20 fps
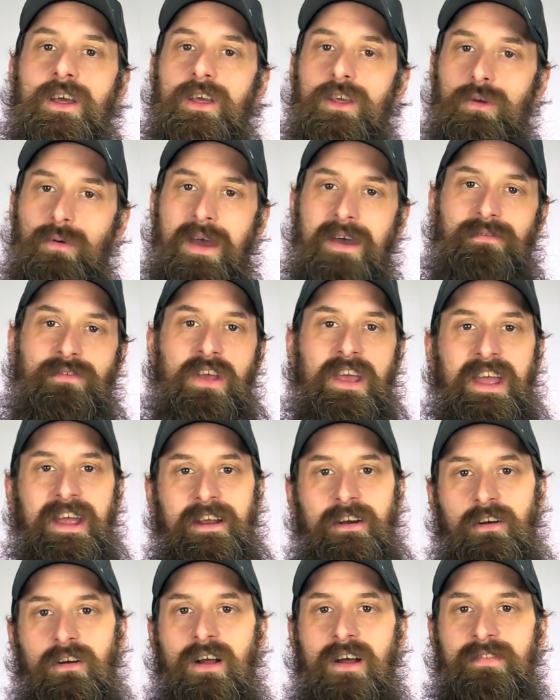You have to
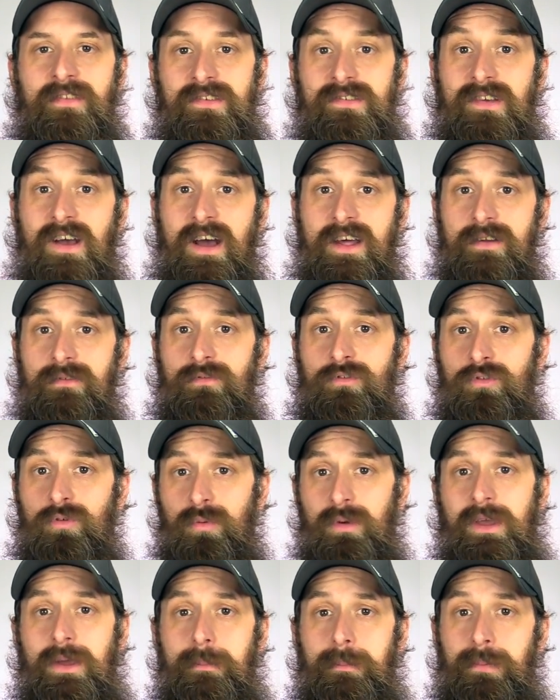err on the side of
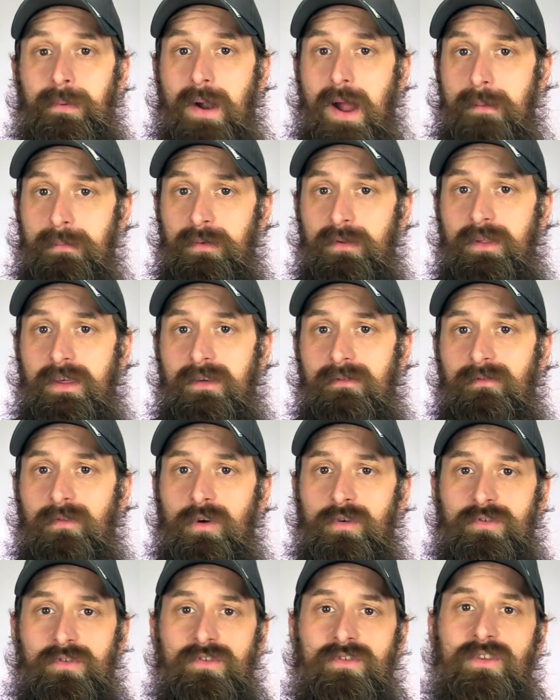doing it properly
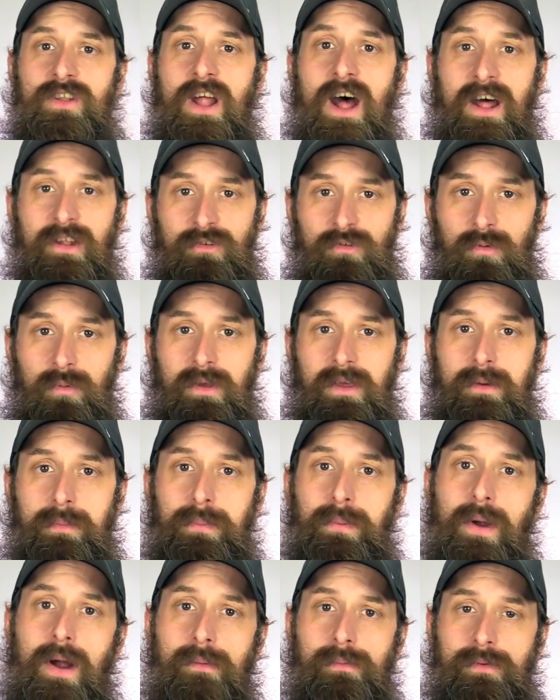versus not doing
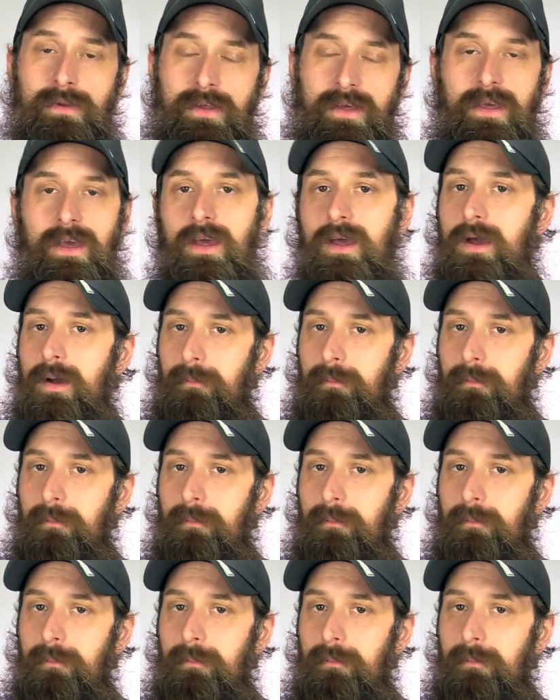it properly.